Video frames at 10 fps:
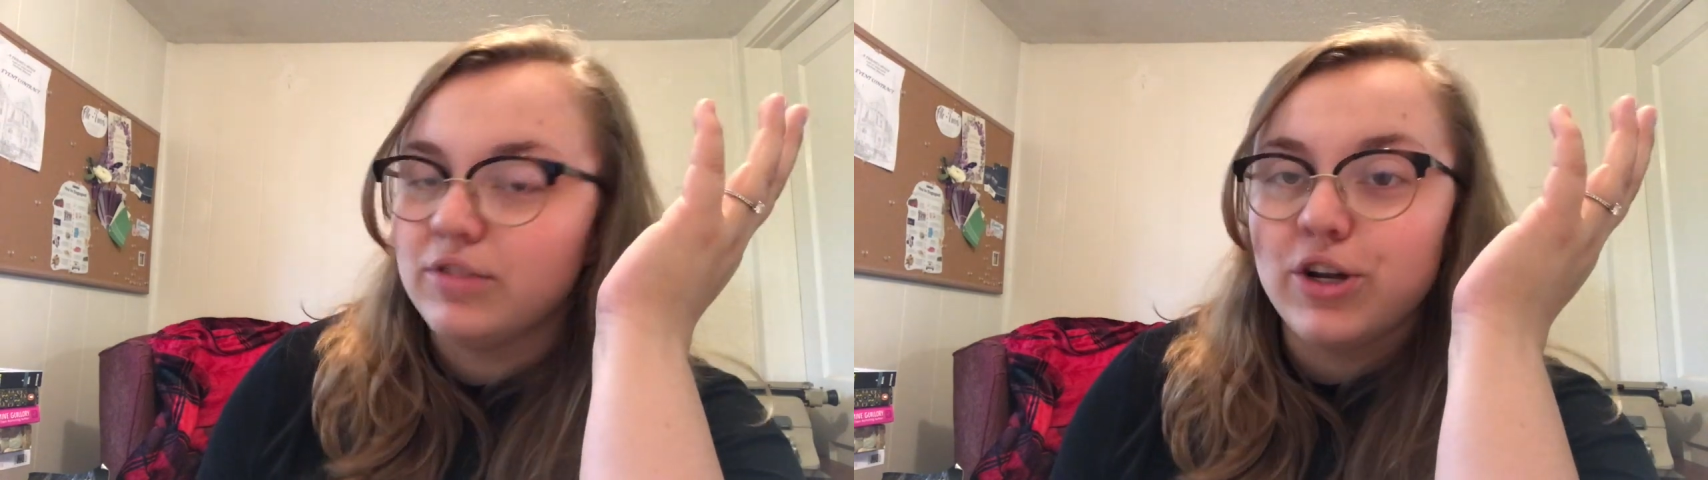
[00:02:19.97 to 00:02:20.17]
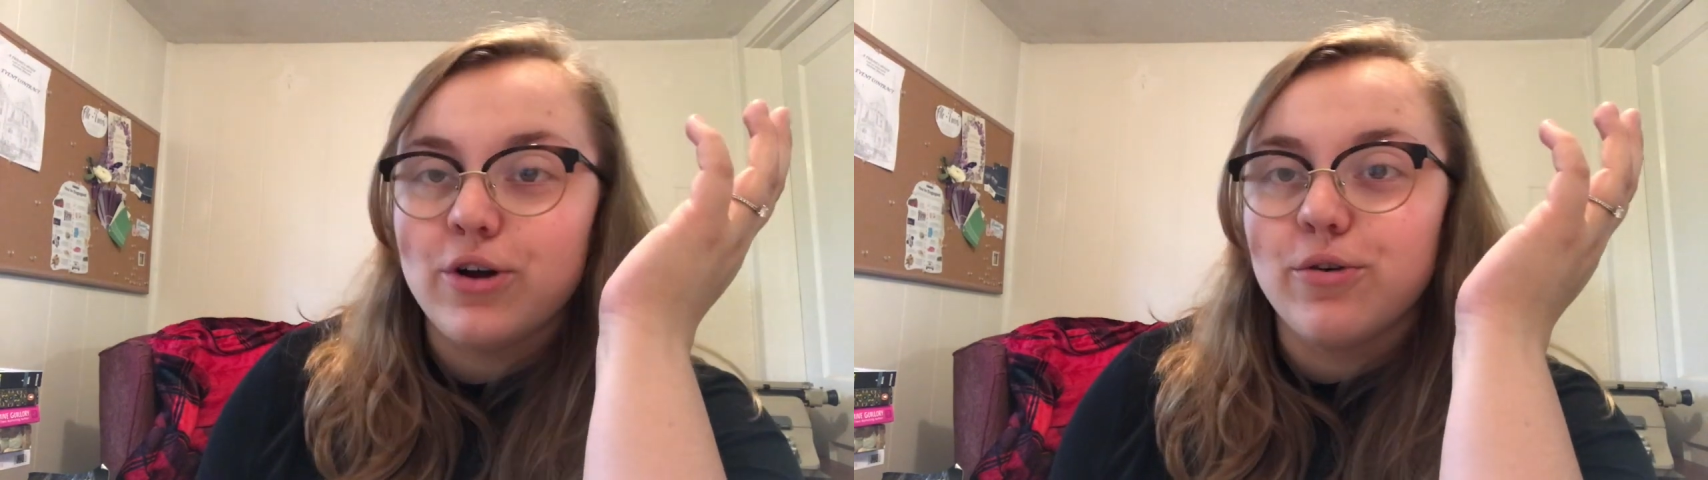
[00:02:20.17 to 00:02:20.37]

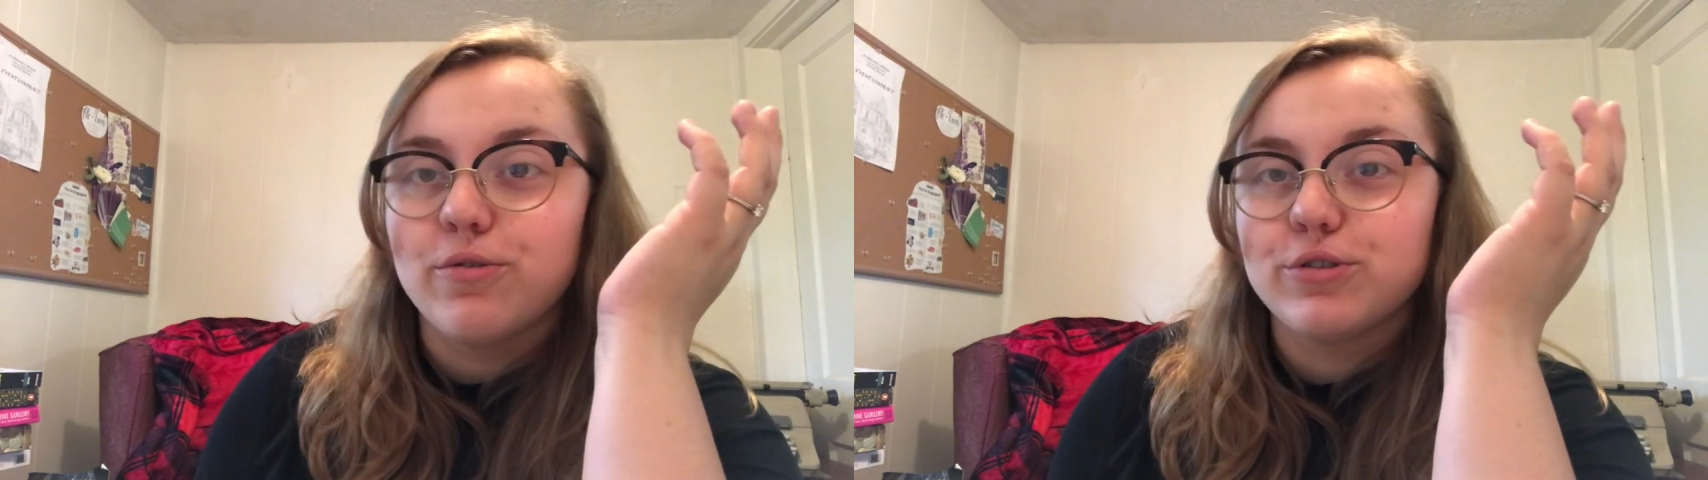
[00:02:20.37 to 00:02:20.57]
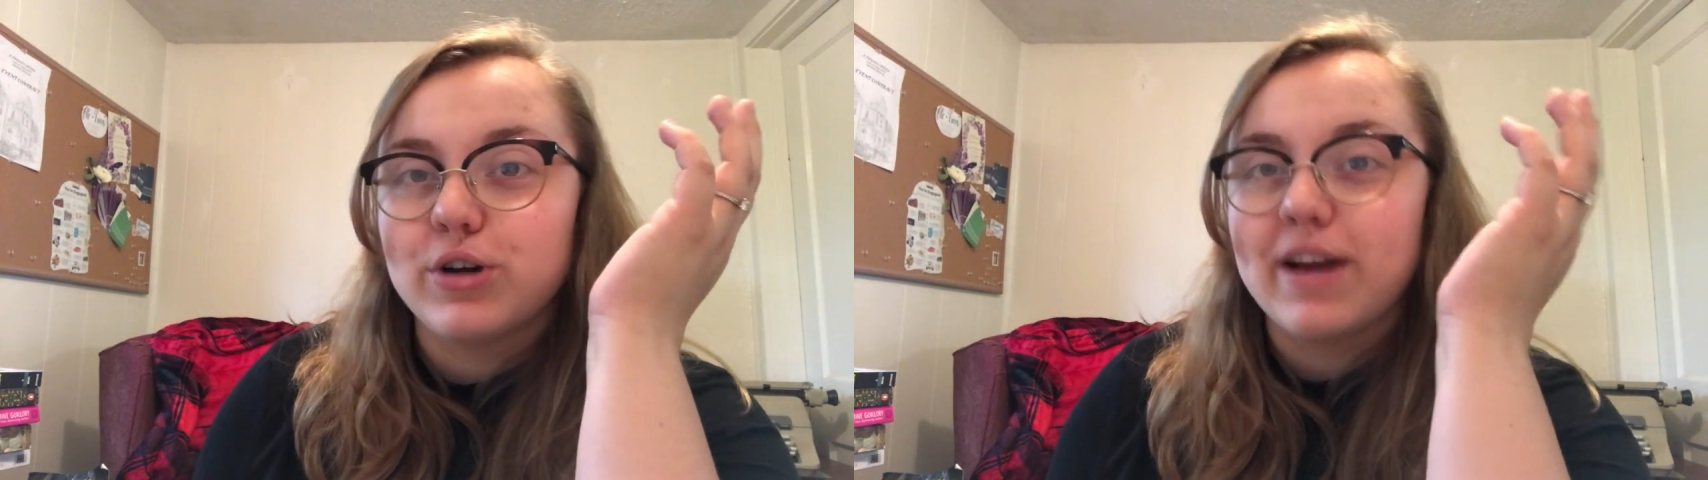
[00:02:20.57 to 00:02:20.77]
you know,
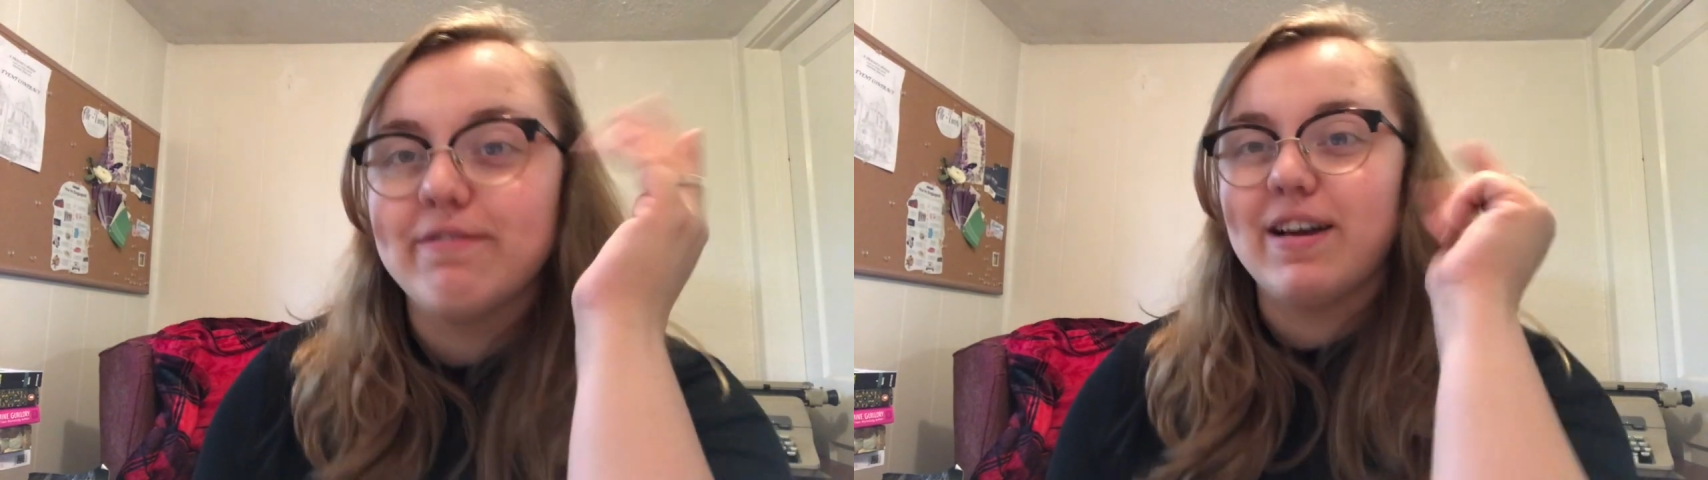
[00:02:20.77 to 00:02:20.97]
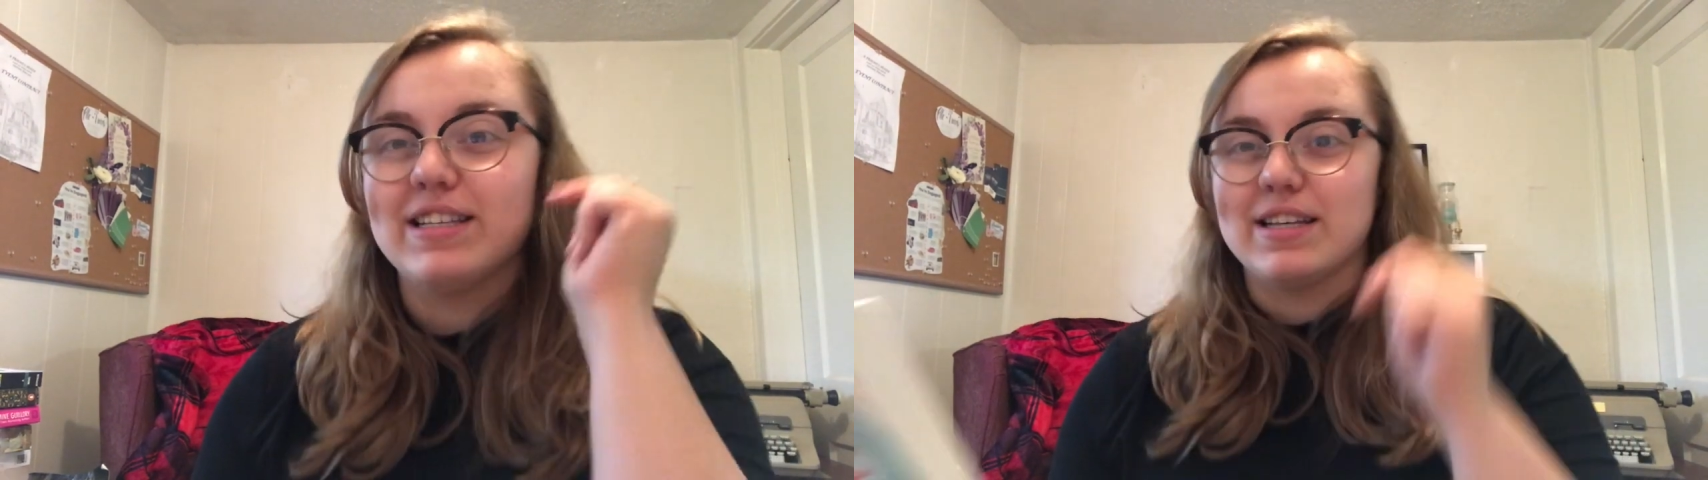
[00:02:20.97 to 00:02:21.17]
try and
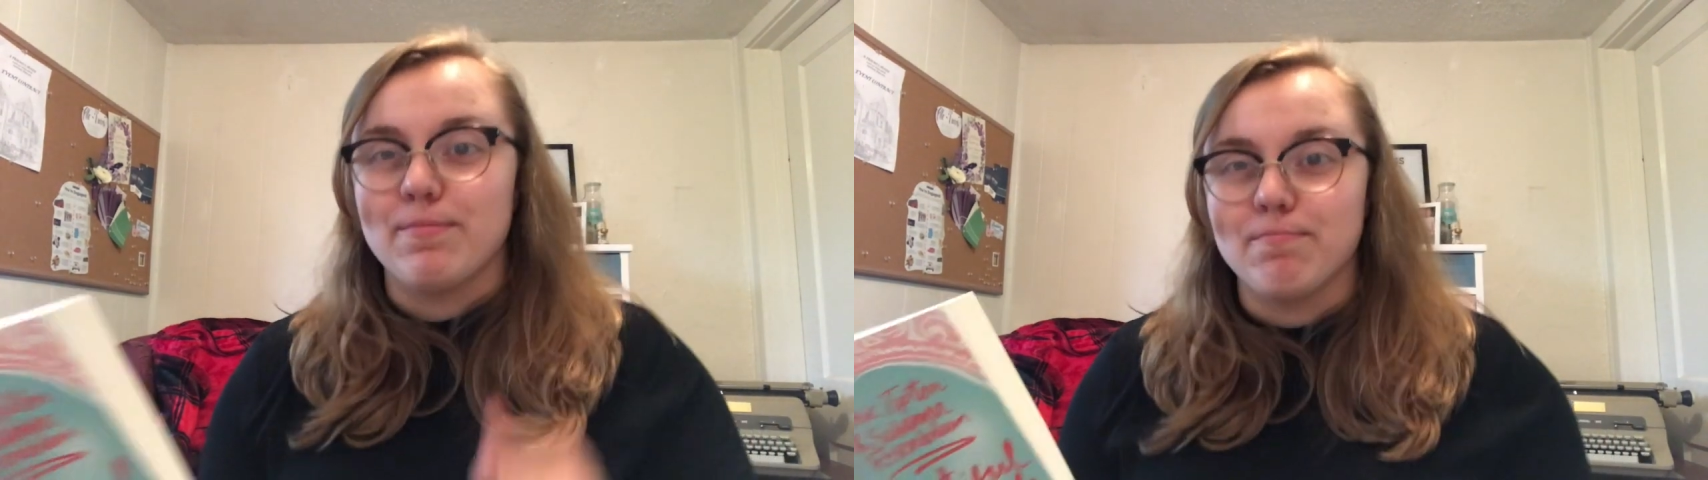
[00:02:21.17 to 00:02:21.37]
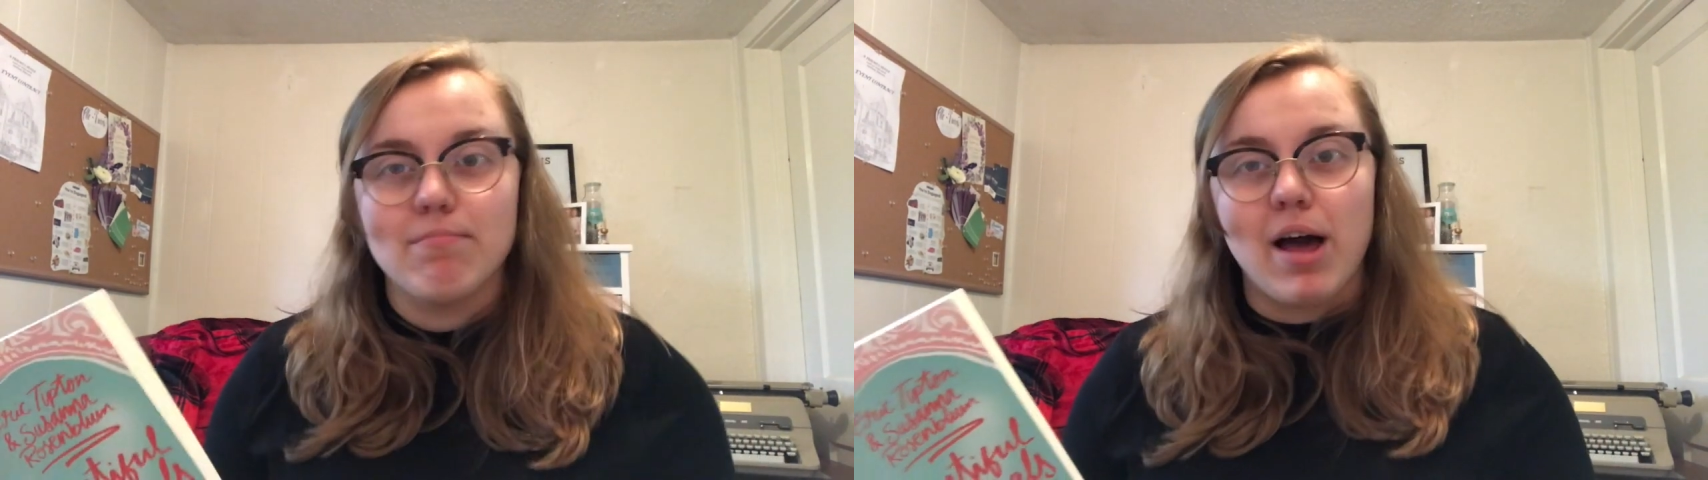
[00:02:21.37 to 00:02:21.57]
find some